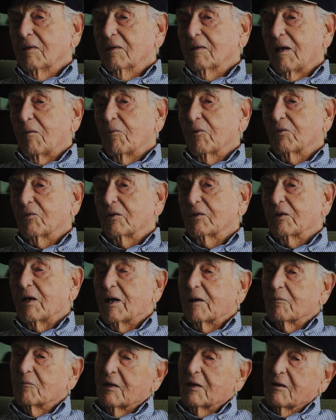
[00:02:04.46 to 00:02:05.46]
That was the
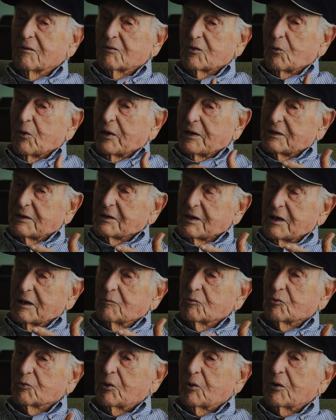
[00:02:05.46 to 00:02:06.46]
time, the way the
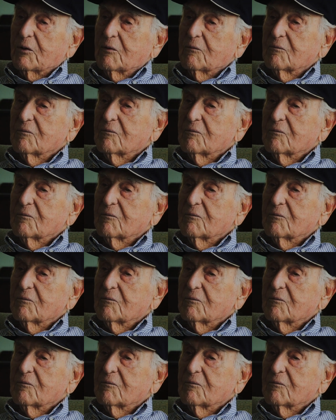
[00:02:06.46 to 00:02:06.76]
times were.